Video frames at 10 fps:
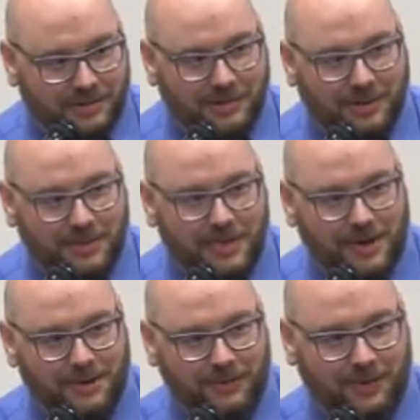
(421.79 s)
in the room. I
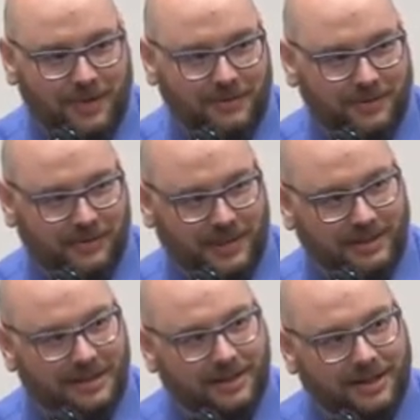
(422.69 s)
don't know if you have this
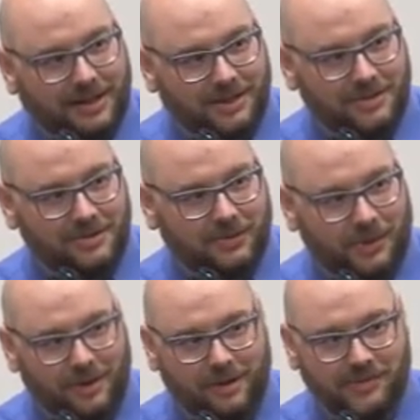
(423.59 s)
feeling that occurs
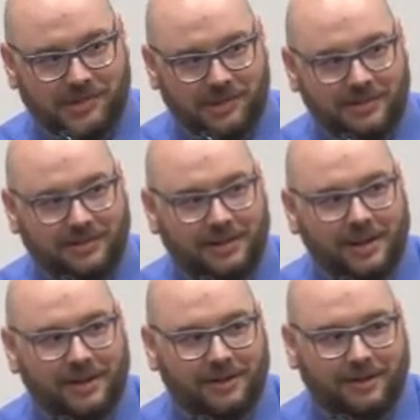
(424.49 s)
where all of a sudden
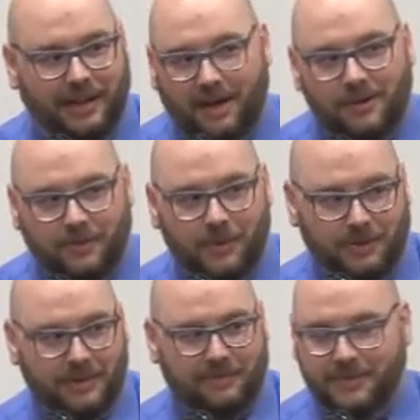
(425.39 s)
you're like, I don't ever want
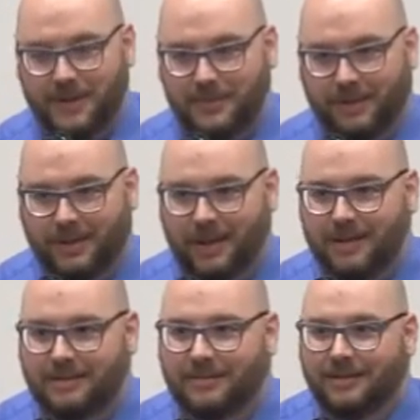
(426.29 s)
to read from that book
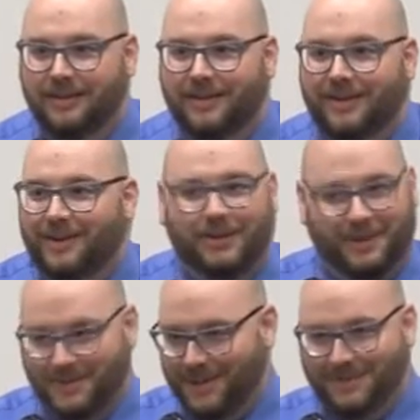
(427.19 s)
again. You're
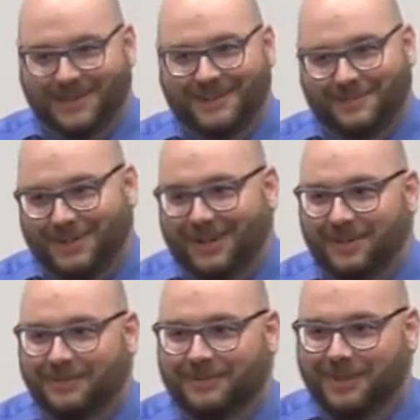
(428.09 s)
like, I'm done with that book. I
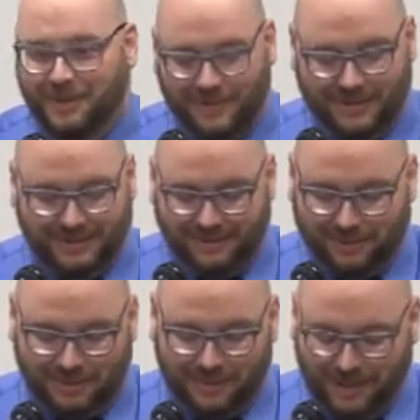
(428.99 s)
don't, I don't want to
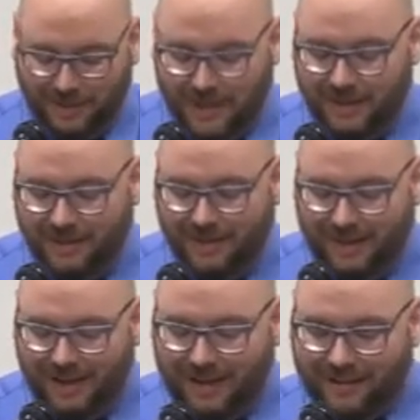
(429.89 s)
sort of think about it.
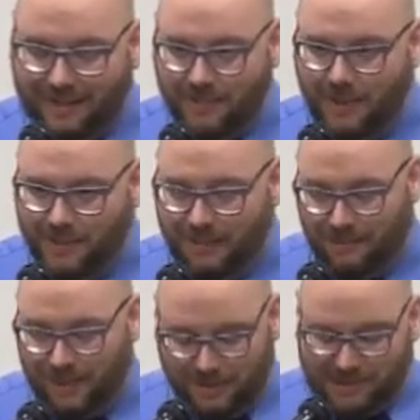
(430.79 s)
I had that moment
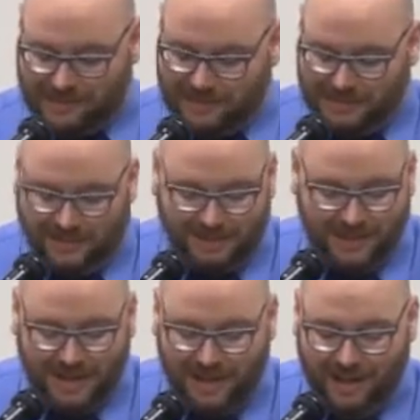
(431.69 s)
very recently,
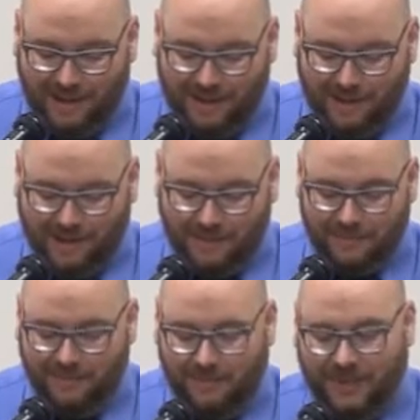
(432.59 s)

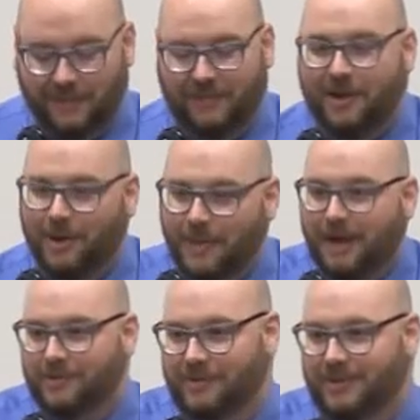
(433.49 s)
um, but I've come
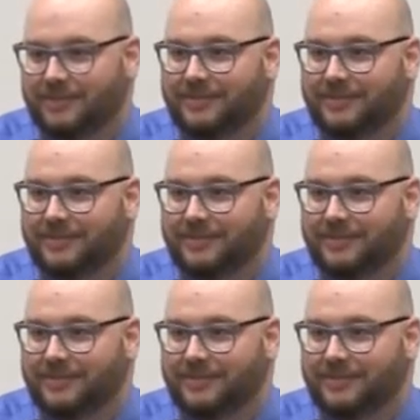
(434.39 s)
out of it.